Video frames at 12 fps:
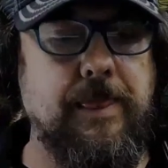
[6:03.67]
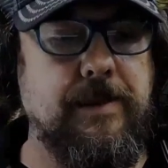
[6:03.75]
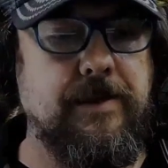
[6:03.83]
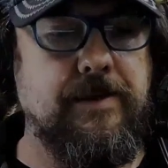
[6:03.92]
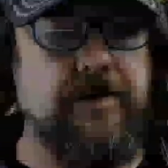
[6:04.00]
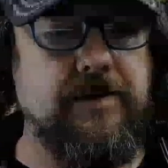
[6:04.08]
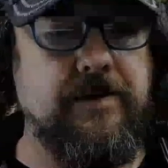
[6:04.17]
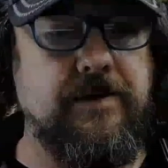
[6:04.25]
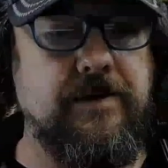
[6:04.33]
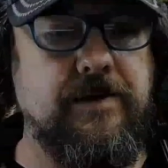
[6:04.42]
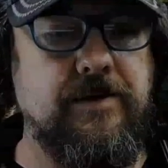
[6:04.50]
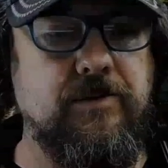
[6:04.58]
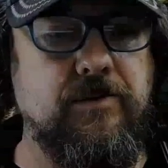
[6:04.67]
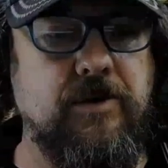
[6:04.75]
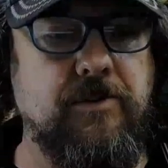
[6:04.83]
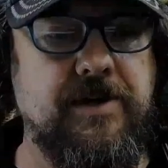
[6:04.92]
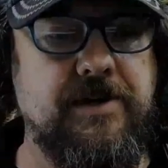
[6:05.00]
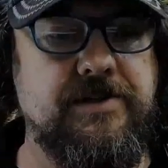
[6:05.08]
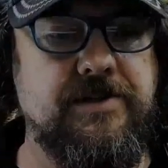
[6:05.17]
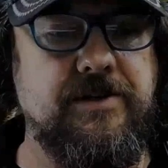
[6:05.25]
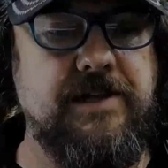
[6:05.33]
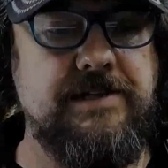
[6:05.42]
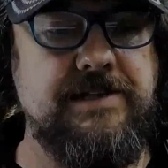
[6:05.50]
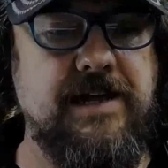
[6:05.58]
Let's have a look. Oh, I better turn
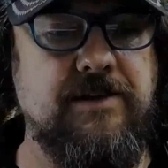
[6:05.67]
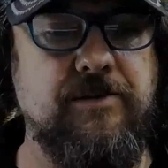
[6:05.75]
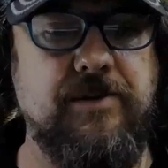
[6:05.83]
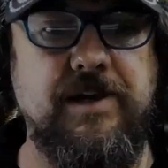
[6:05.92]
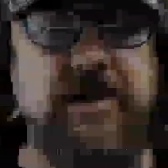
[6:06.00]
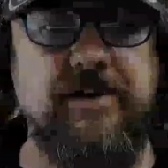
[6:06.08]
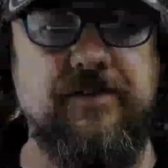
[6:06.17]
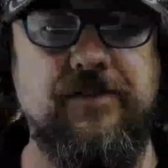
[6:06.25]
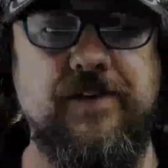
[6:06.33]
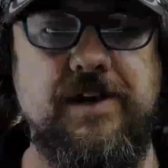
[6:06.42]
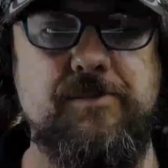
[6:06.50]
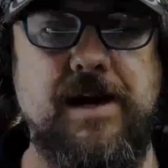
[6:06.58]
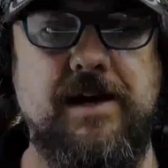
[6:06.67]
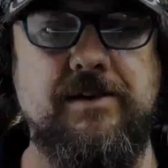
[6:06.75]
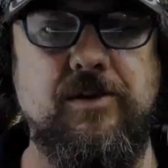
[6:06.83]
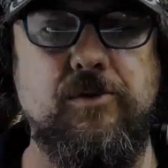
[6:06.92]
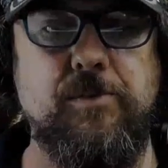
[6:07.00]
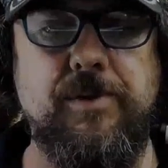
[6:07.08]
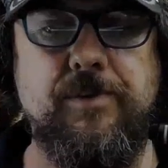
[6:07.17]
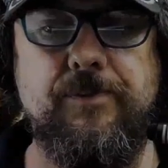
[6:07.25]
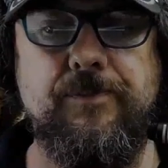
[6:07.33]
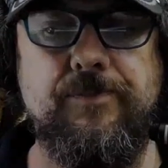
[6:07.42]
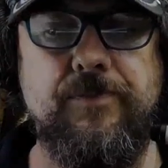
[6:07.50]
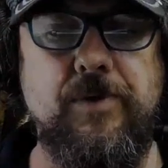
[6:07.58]
that down or we're going to get a feedback loop.
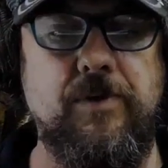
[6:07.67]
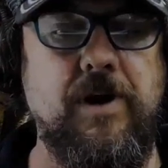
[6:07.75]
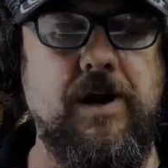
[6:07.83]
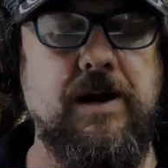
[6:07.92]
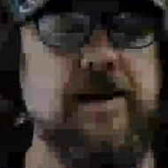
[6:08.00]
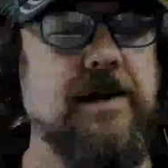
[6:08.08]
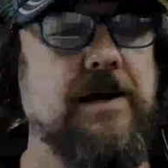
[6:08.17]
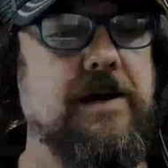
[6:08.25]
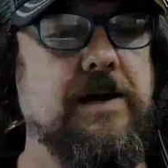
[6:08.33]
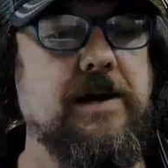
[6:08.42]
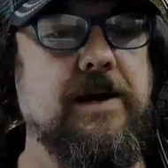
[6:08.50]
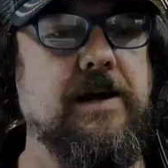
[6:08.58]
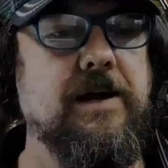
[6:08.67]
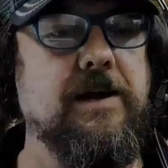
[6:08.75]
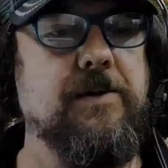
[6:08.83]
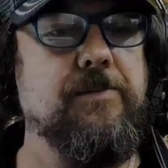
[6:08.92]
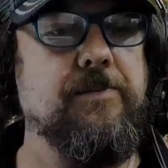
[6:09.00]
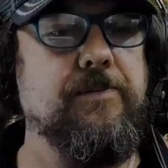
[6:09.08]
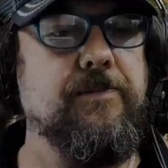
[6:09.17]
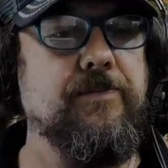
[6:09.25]
All right. Um,